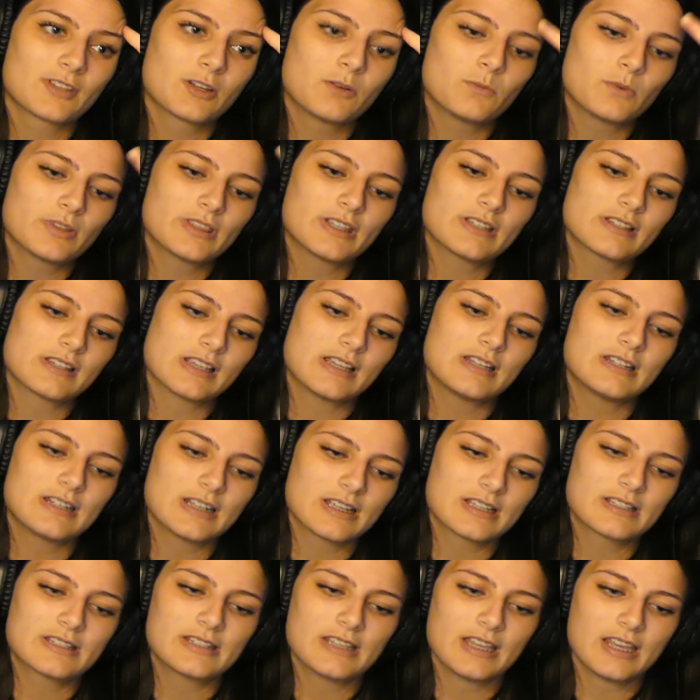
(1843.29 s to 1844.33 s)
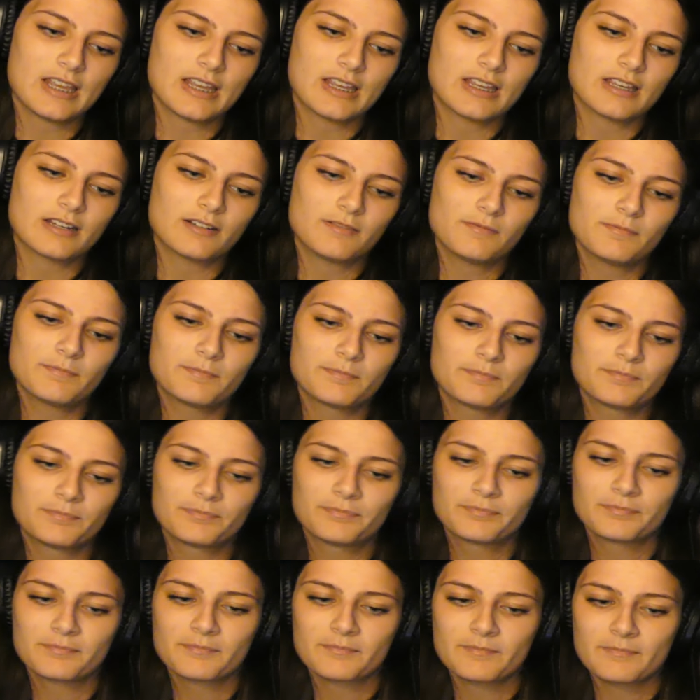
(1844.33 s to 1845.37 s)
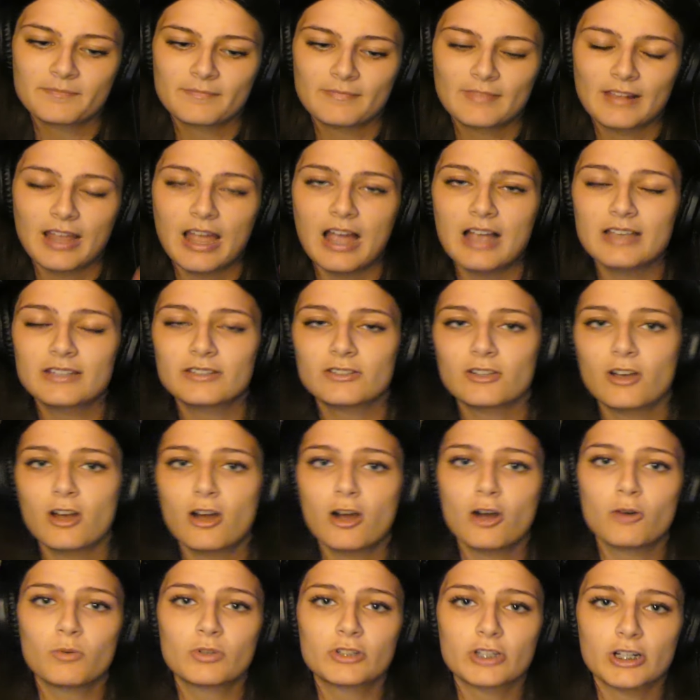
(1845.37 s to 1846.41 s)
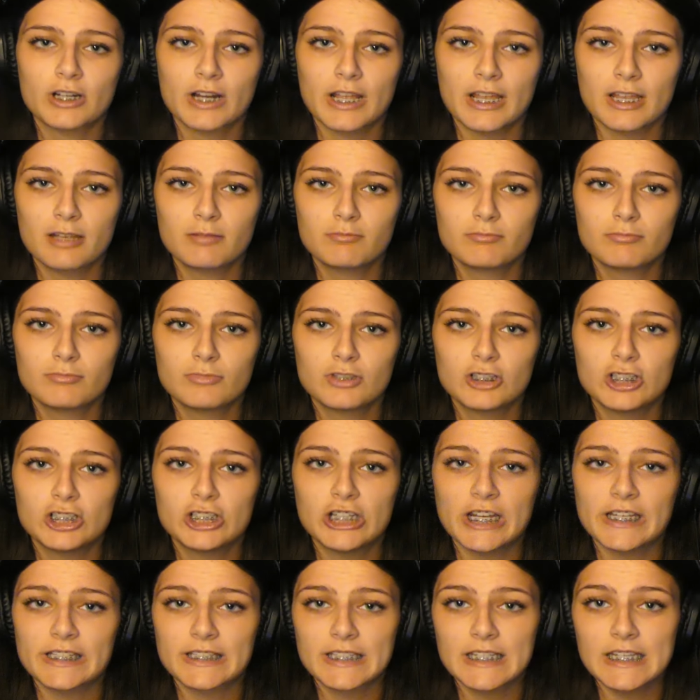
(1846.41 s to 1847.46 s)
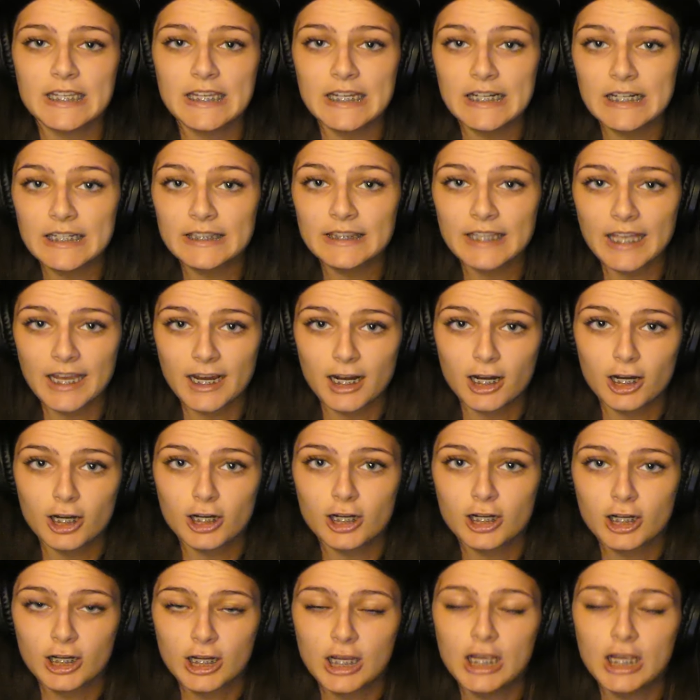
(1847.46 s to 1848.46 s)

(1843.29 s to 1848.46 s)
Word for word: With this ending scene, I saw, what's her name? Jessie Eden there.